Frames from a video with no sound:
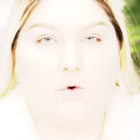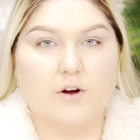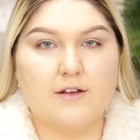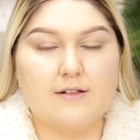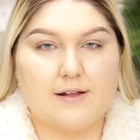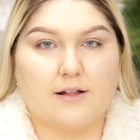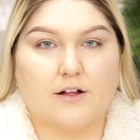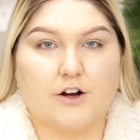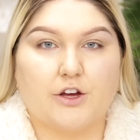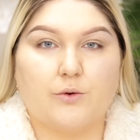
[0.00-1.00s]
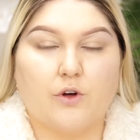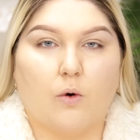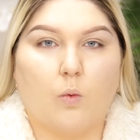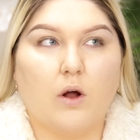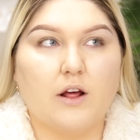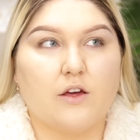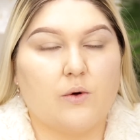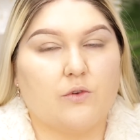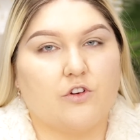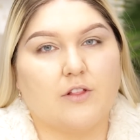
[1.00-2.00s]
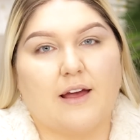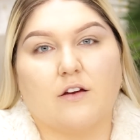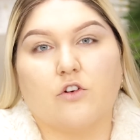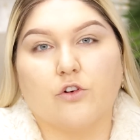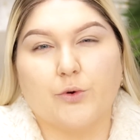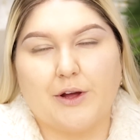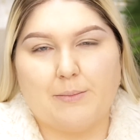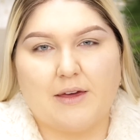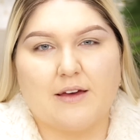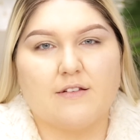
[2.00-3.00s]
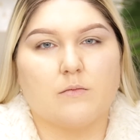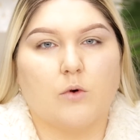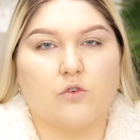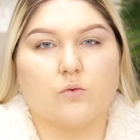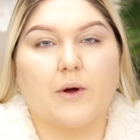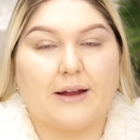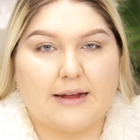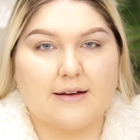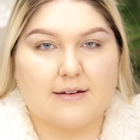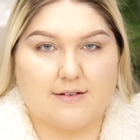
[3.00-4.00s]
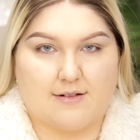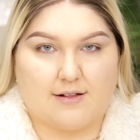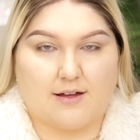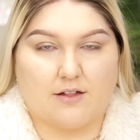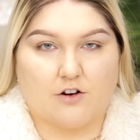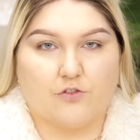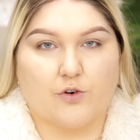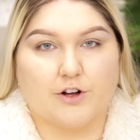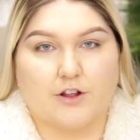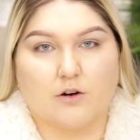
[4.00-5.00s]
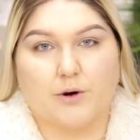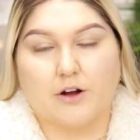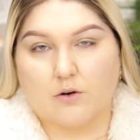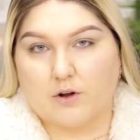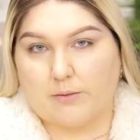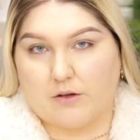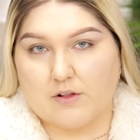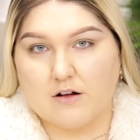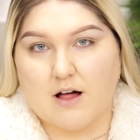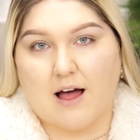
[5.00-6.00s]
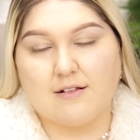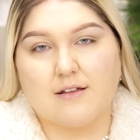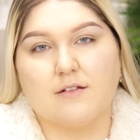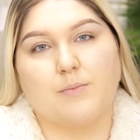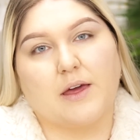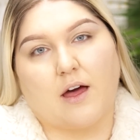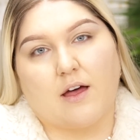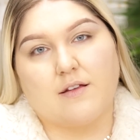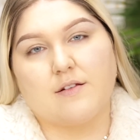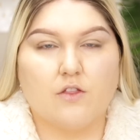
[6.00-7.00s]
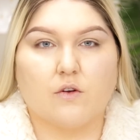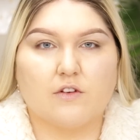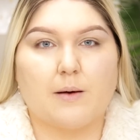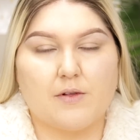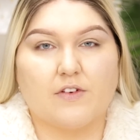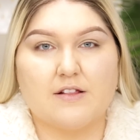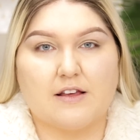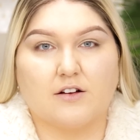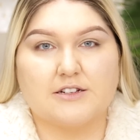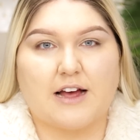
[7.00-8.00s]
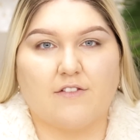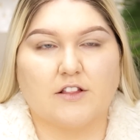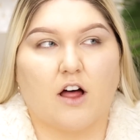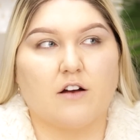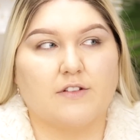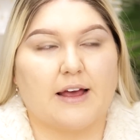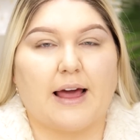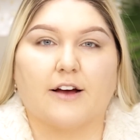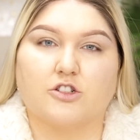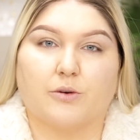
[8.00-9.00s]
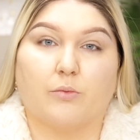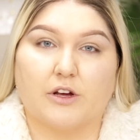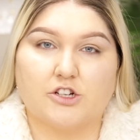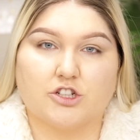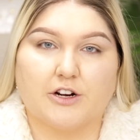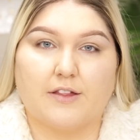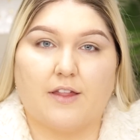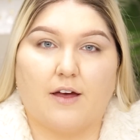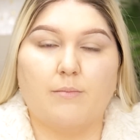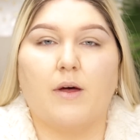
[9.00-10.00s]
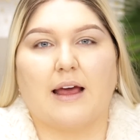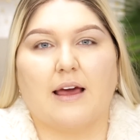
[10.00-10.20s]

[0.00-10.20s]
For concealer, you don't want to use your like creamiest, most radiant concealer for a look where you're going to be using glasses, because those types of concealers have a lot of like extra moisture in them